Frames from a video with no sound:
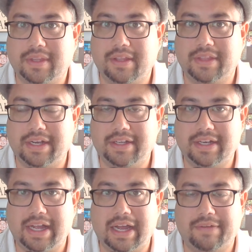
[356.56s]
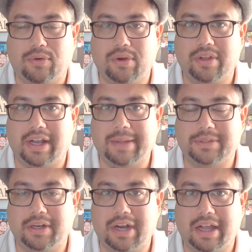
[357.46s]
they did not have oil in their lamps.
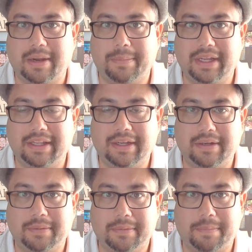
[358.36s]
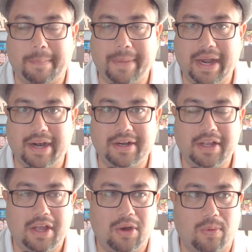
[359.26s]
They were not completely prepared.
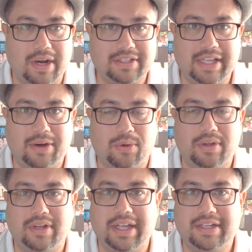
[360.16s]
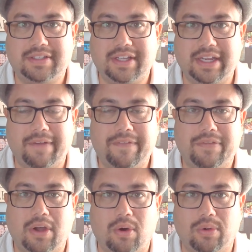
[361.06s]
What is that oil? It is the gift of
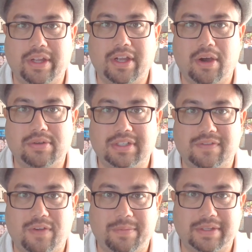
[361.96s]
the Holy Ghost, as we've been